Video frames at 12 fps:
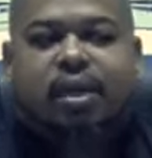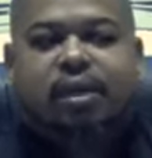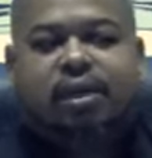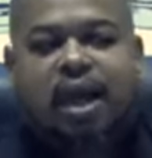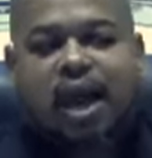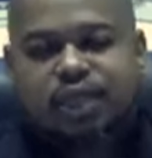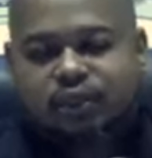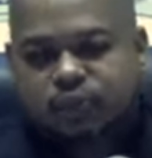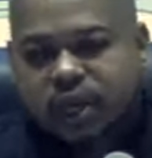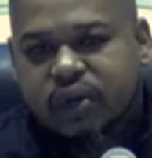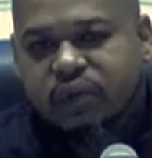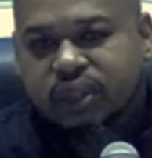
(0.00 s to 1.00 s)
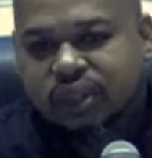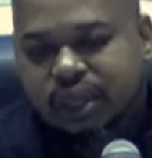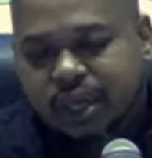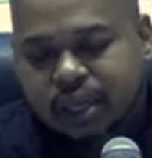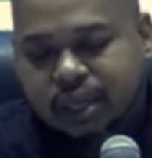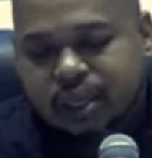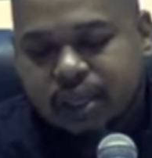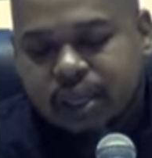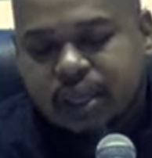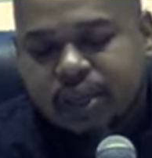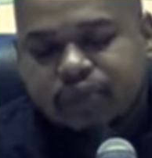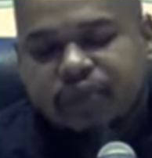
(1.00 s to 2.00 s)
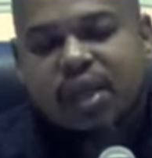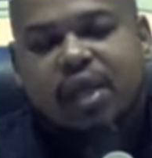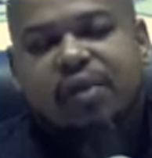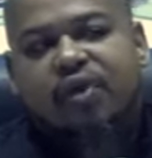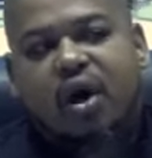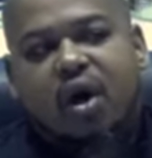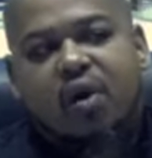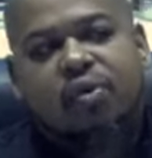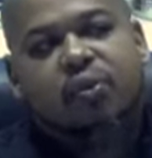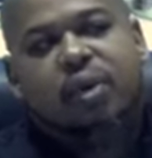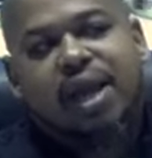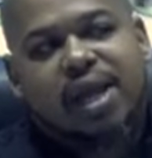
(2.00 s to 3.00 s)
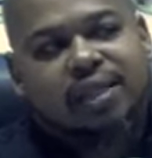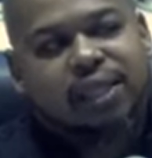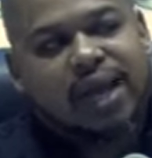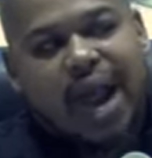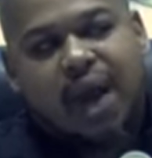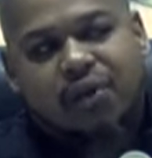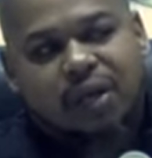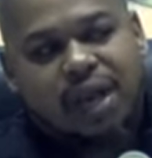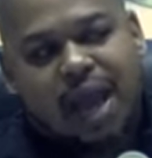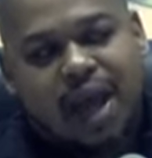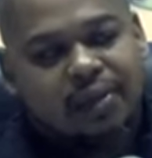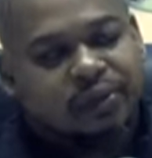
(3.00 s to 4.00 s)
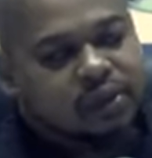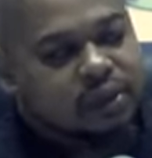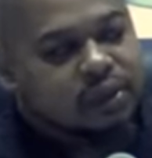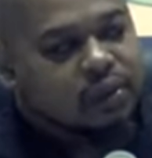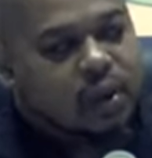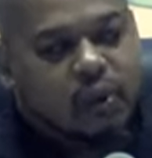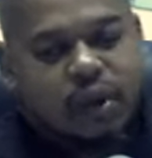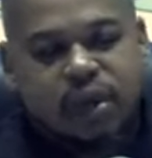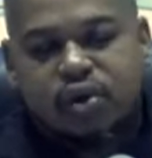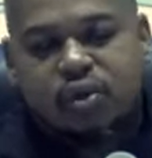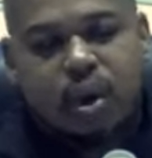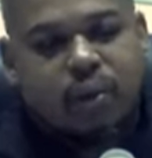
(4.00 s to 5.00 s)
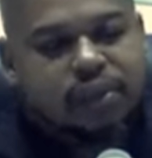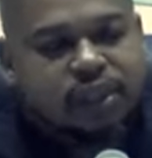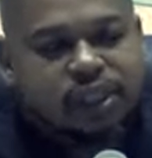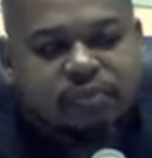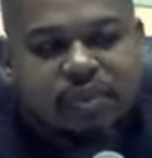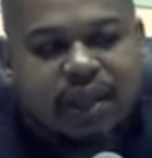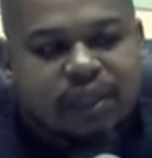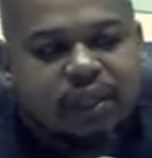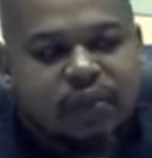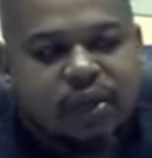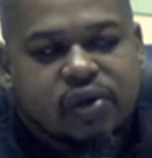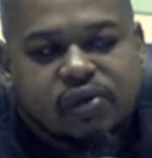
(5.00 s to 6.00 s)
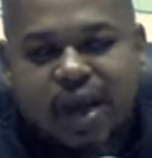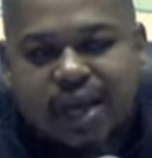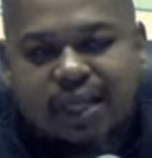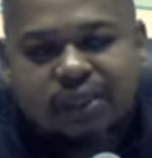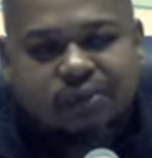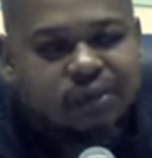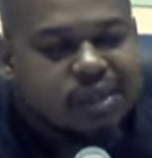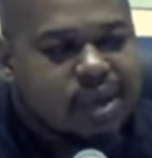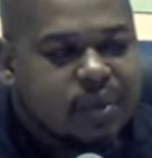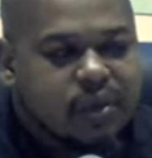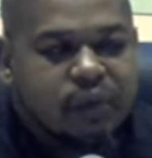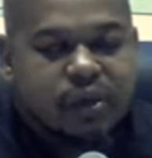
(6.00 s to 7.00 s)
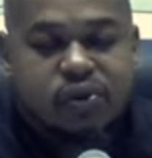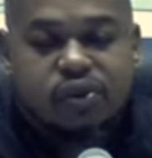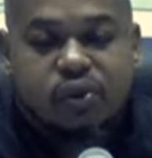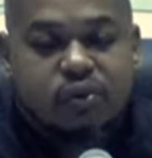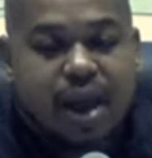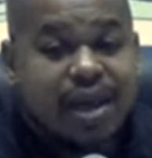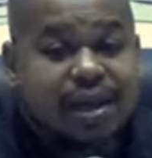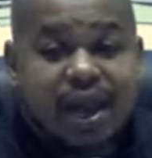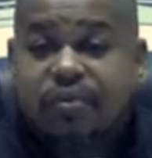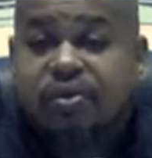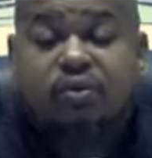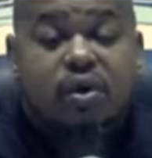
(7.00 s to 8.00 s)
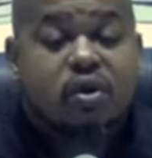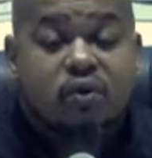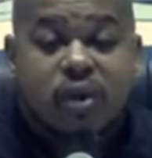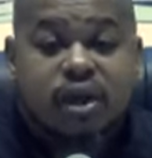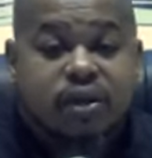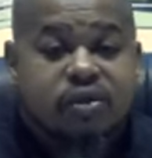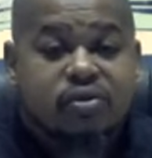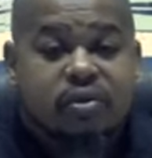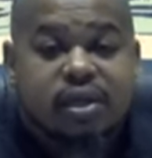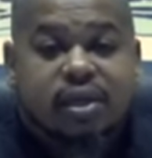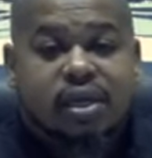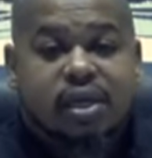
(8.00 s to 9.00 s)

God's will was done. Think of all the ways in our lives where we knew what was expected. We knew how to do something. We knew the right and the wrong way to do it.